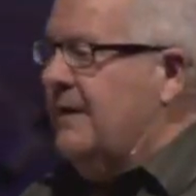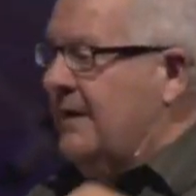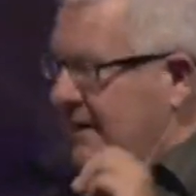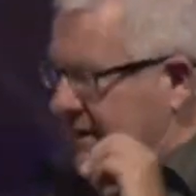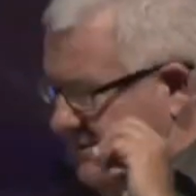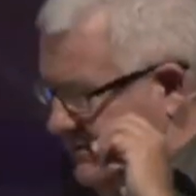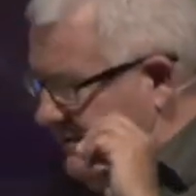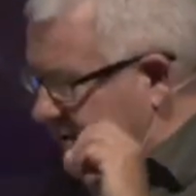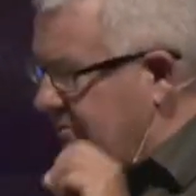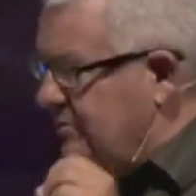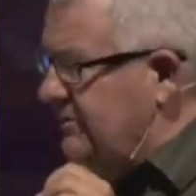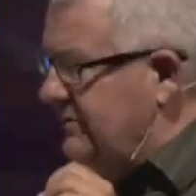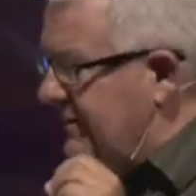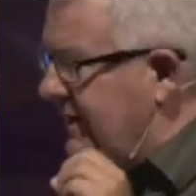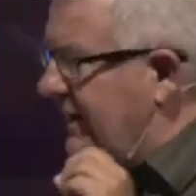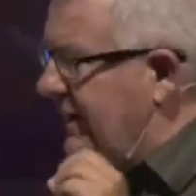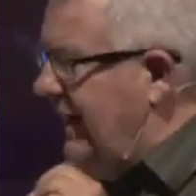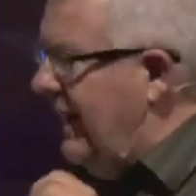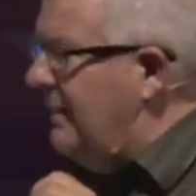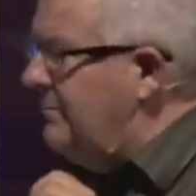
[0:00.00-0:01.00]
He said, when
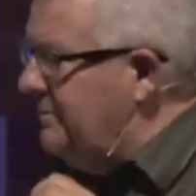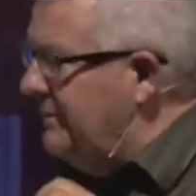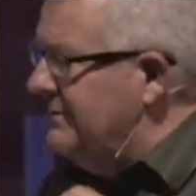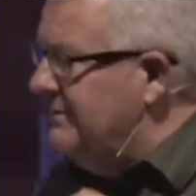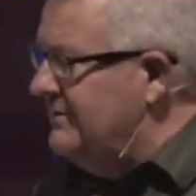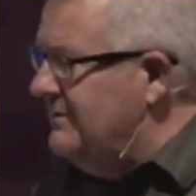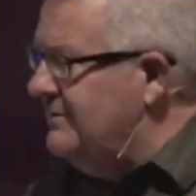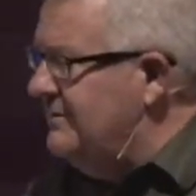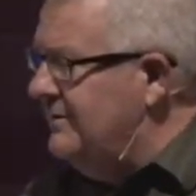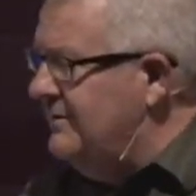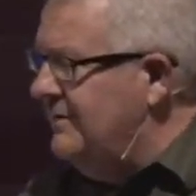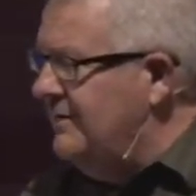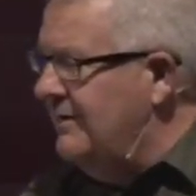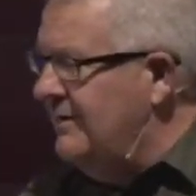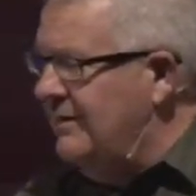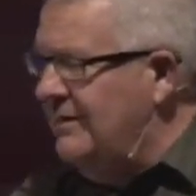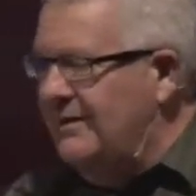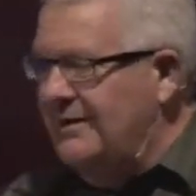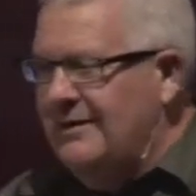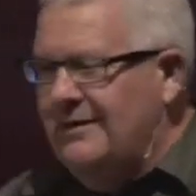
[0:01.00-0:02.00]
that happens,
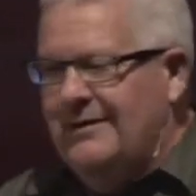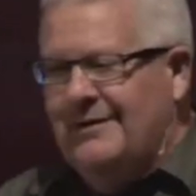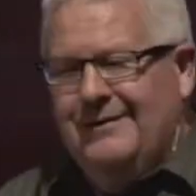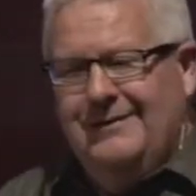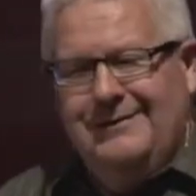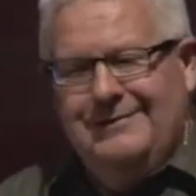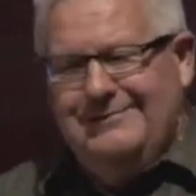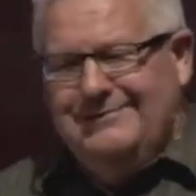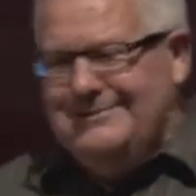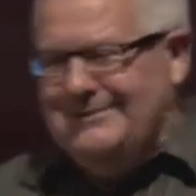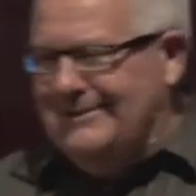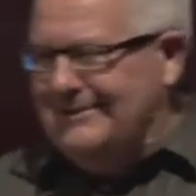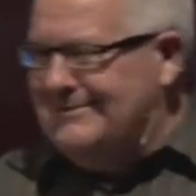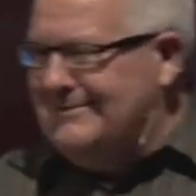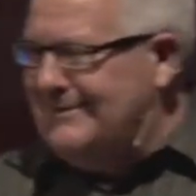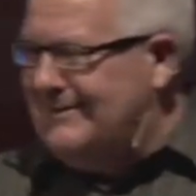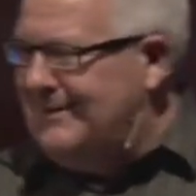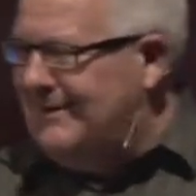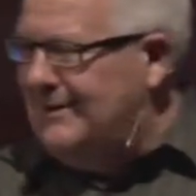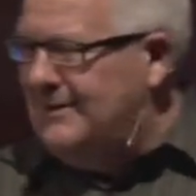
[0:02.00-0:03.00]

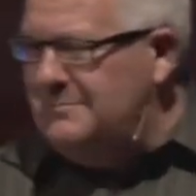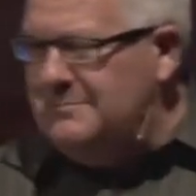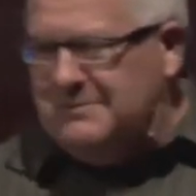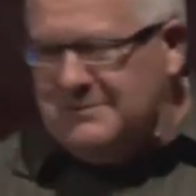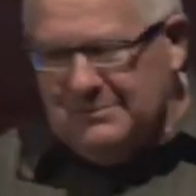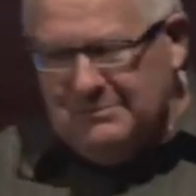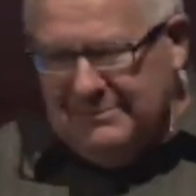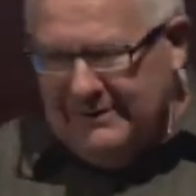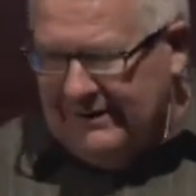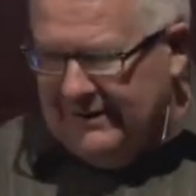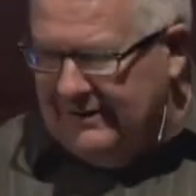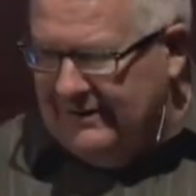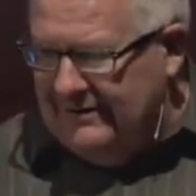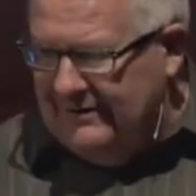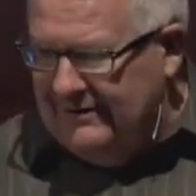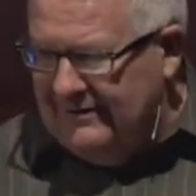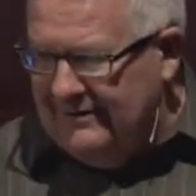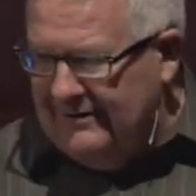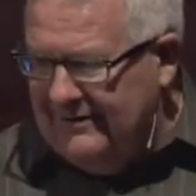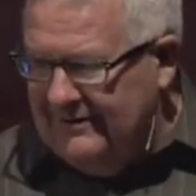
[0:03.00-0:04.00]
just come to me
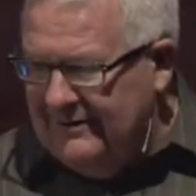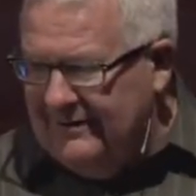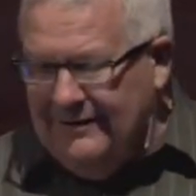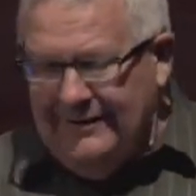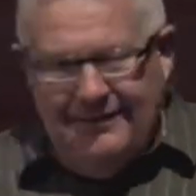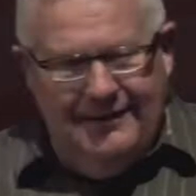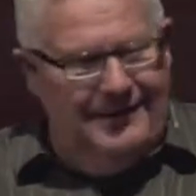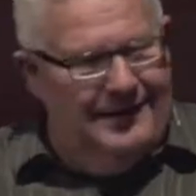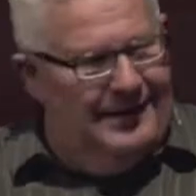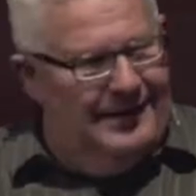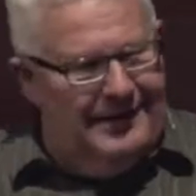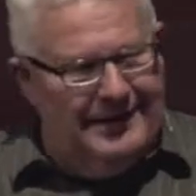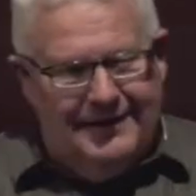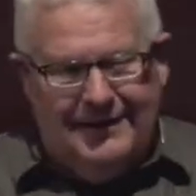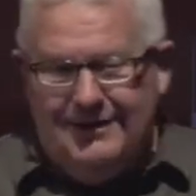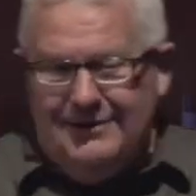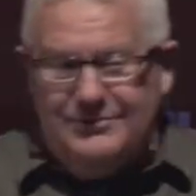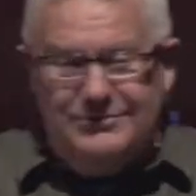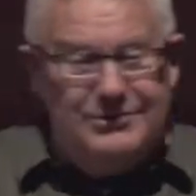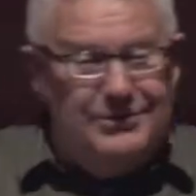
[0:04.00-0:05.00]
and
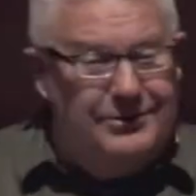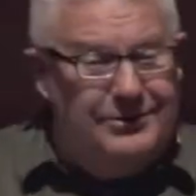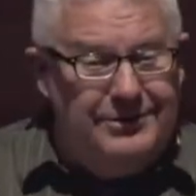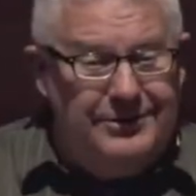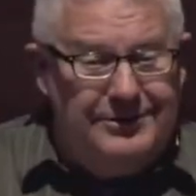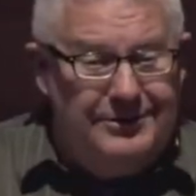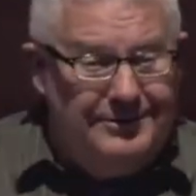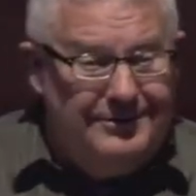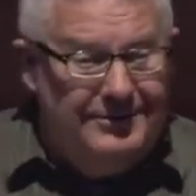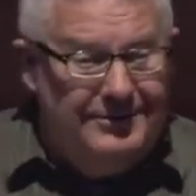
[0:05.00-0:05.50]
I'll show you.